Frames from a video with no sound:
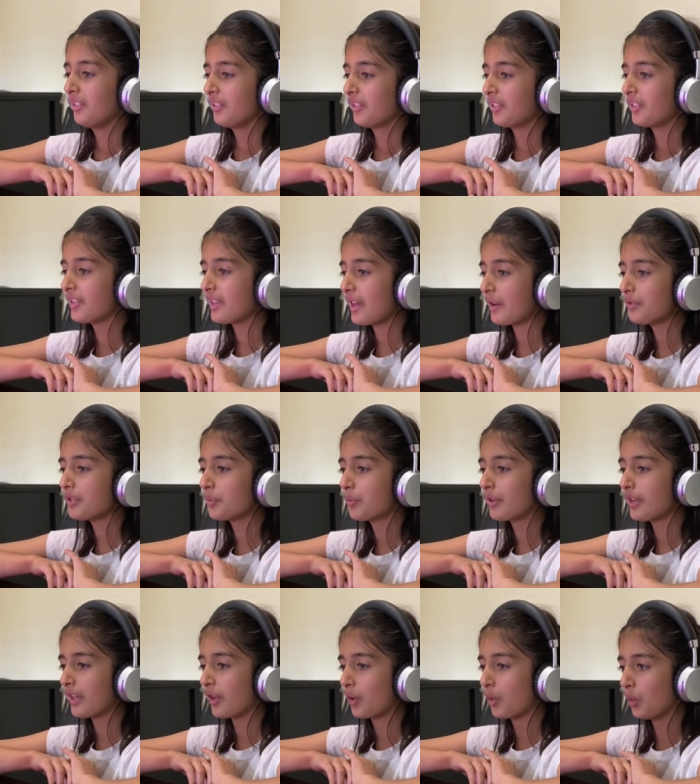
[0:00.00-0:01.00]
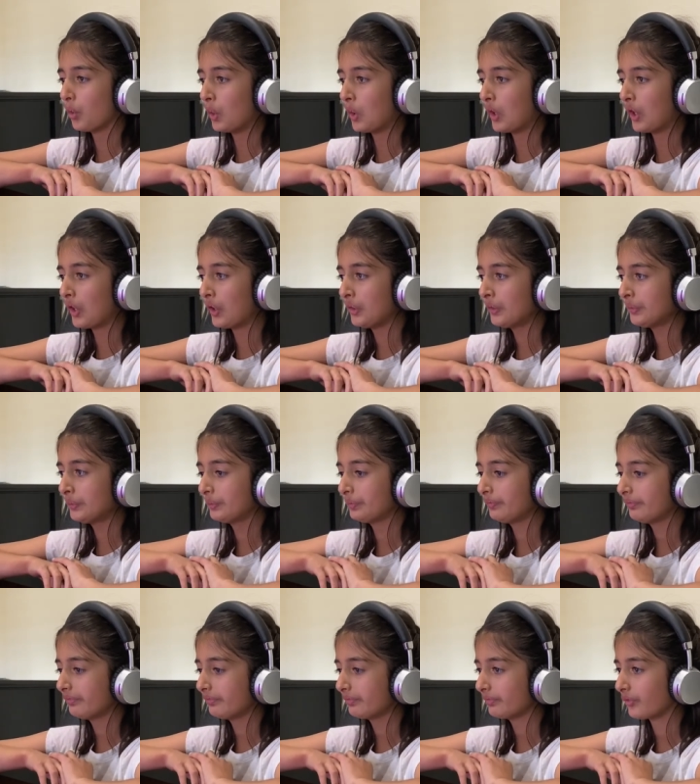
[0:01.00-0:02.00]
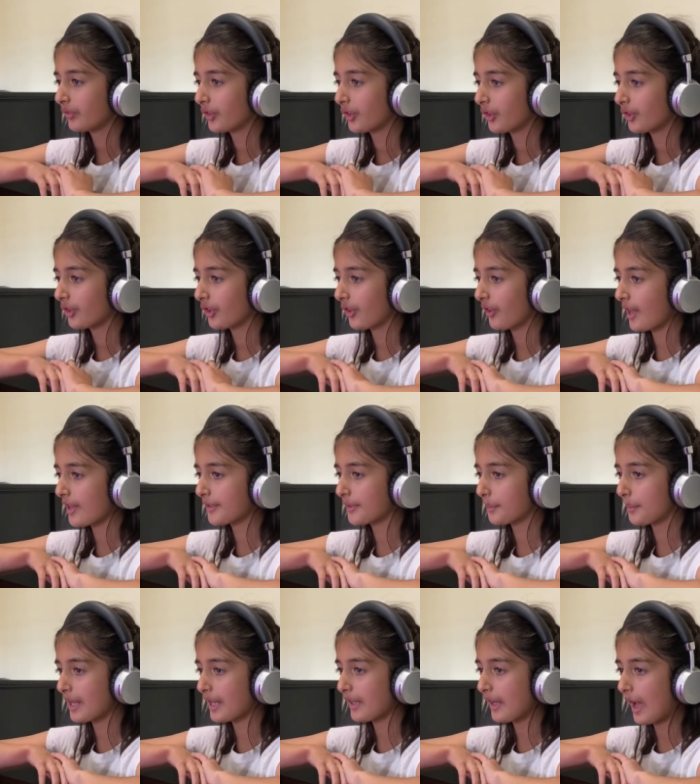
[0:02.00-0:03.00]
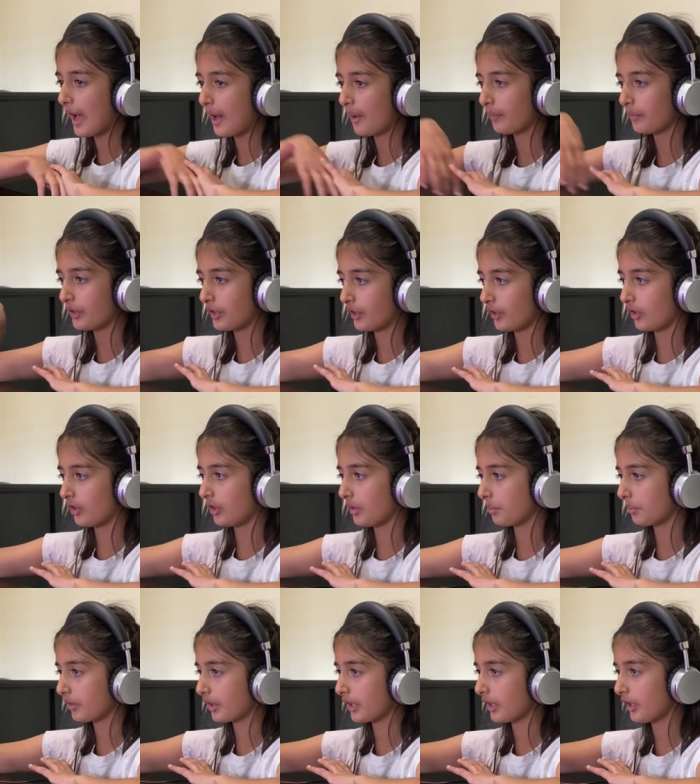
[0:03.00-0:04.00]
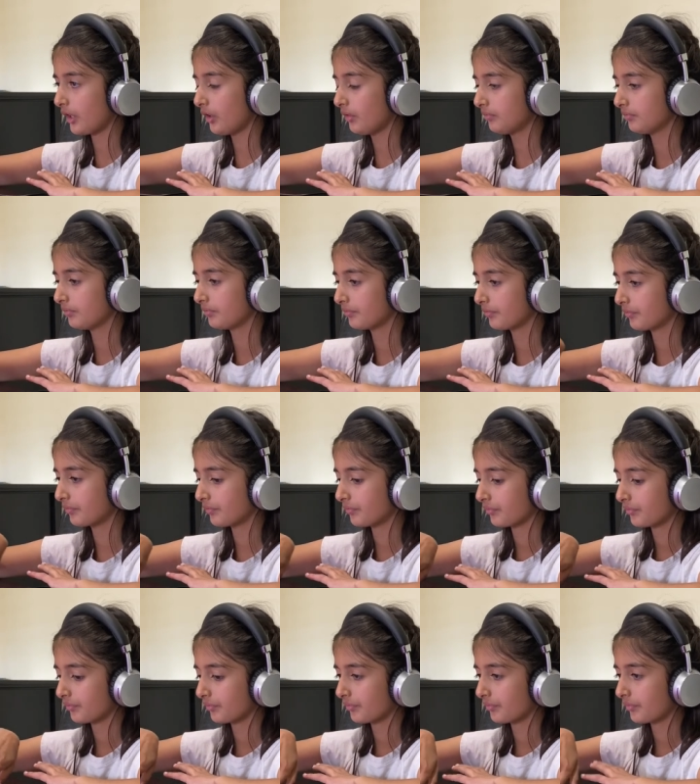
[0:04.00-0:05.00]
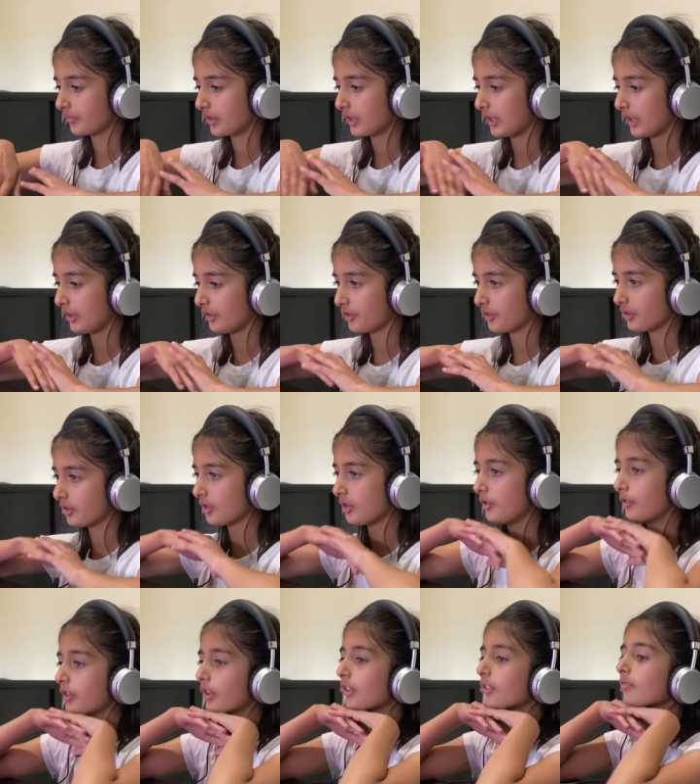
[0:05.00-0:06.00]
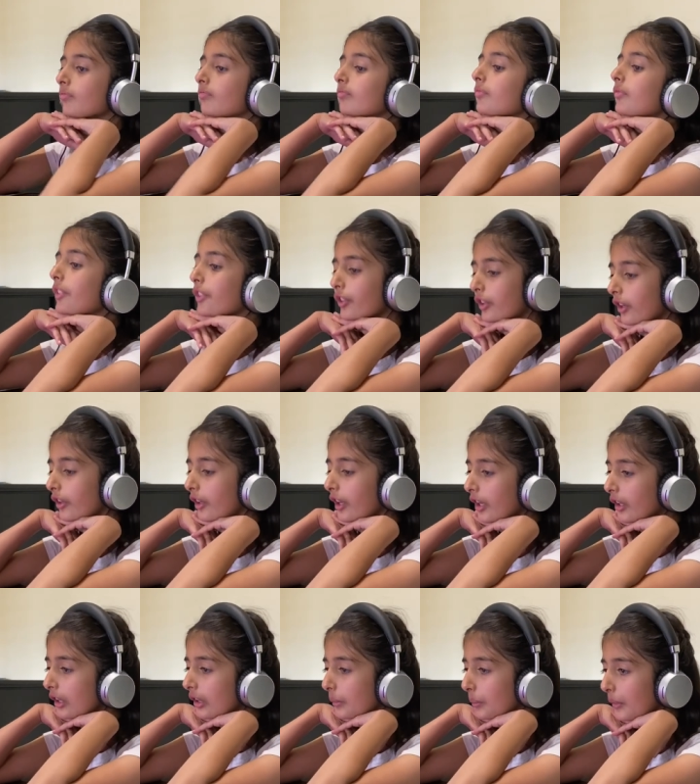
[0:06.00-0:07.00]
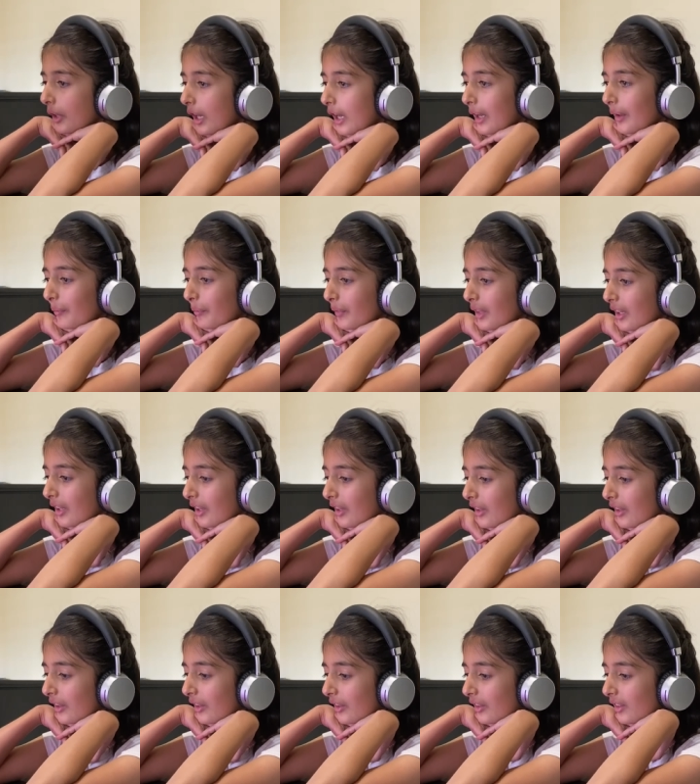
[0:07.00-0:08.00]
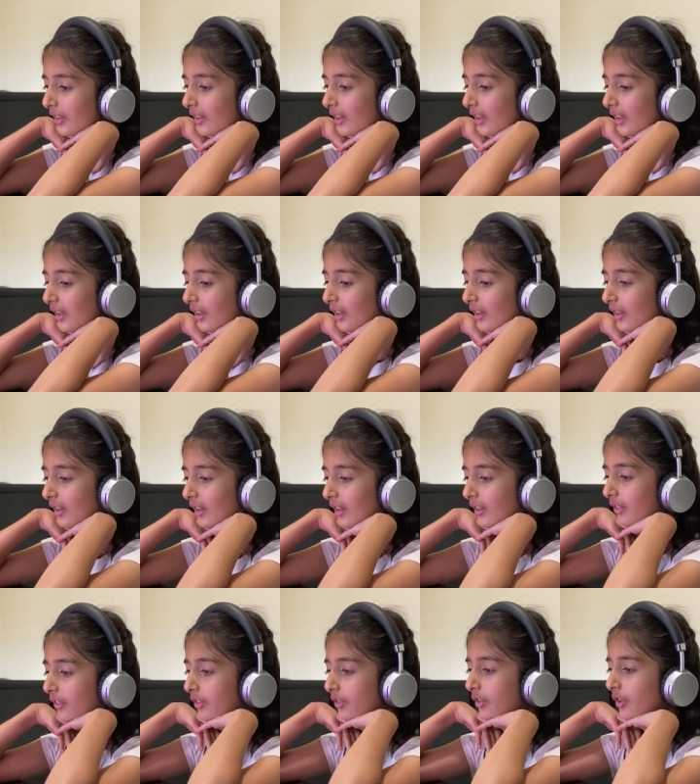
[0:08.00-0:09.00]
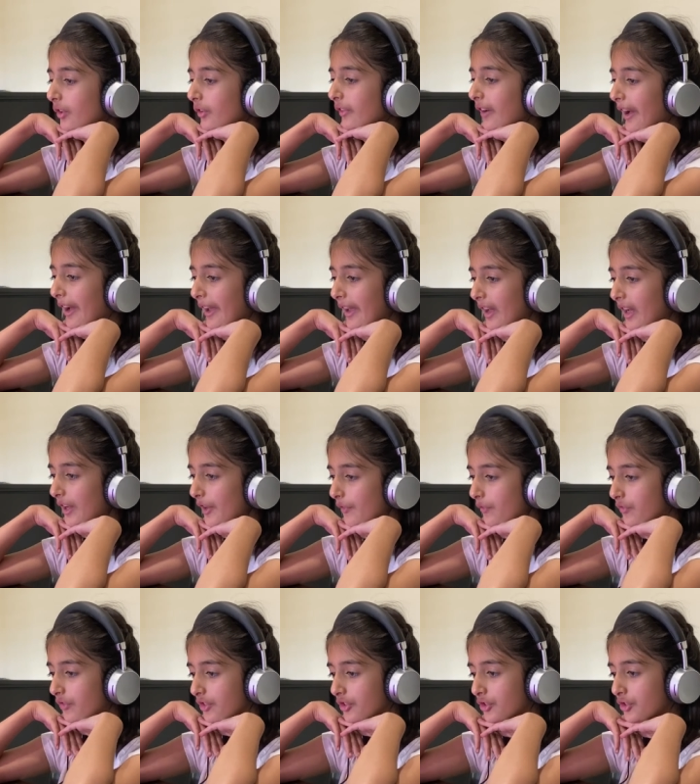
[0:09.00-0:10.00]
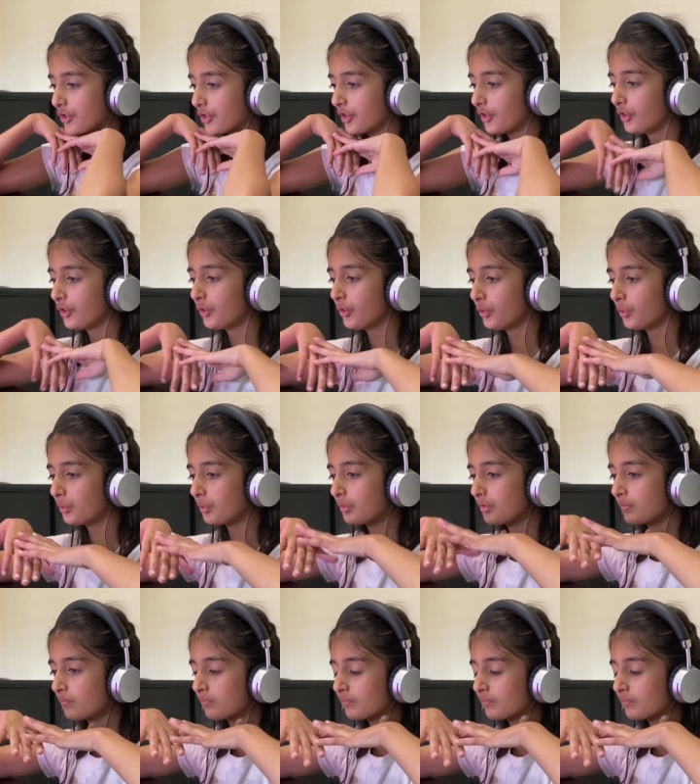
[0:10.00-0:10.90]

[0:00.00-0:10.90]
So that was pretty cool. So that's my avatar up there. Okay, it's loading. It's gonna take some time. Yay! So I have two